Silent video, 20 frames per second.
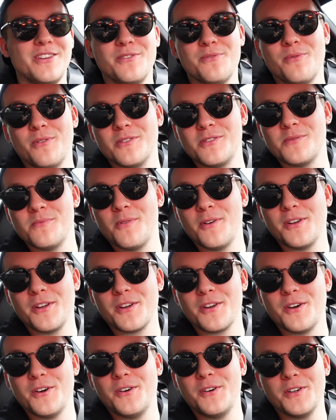towards
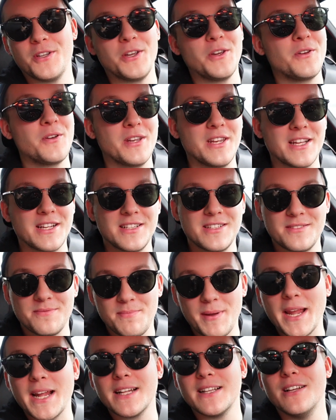Monaco. You can
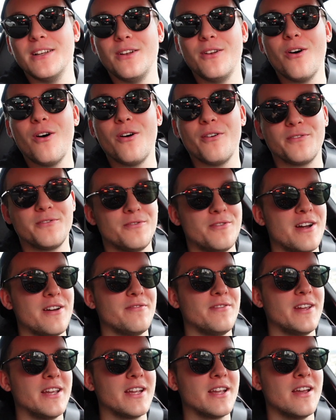expect a lot of
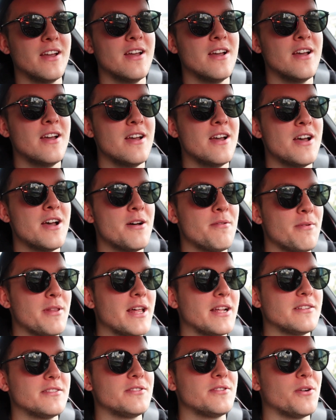traffic, but
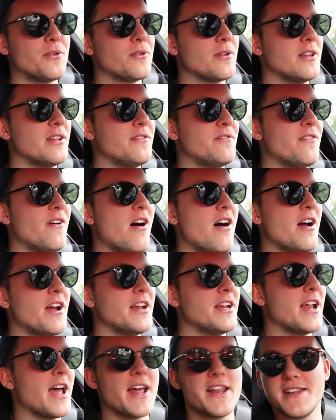that's totally
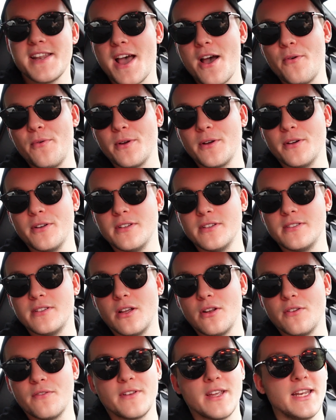fine. And now we're going to
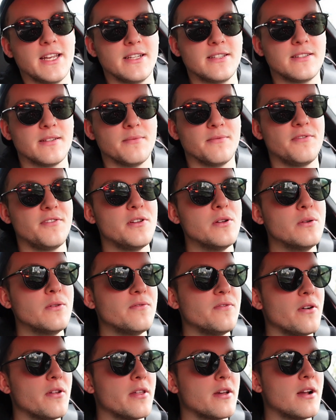start off getting some fuel
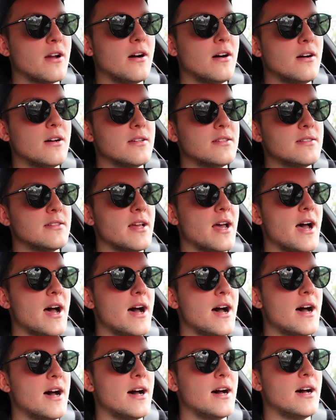for the cars.
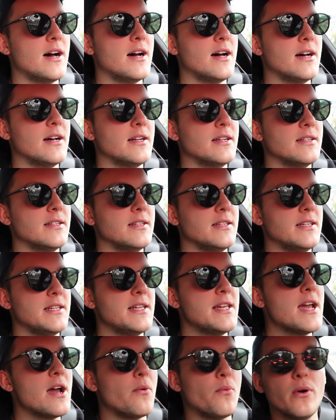And
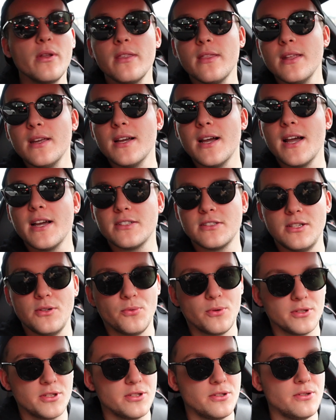yeah, one thing I actually
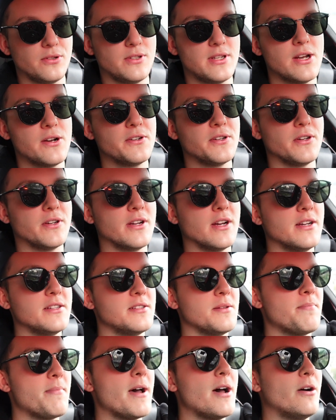wanted to tell you guys
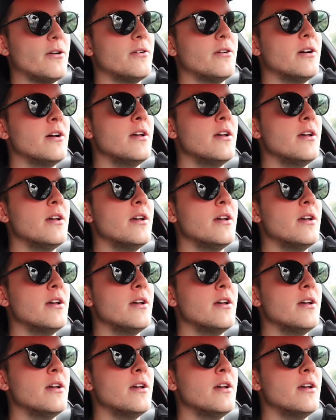about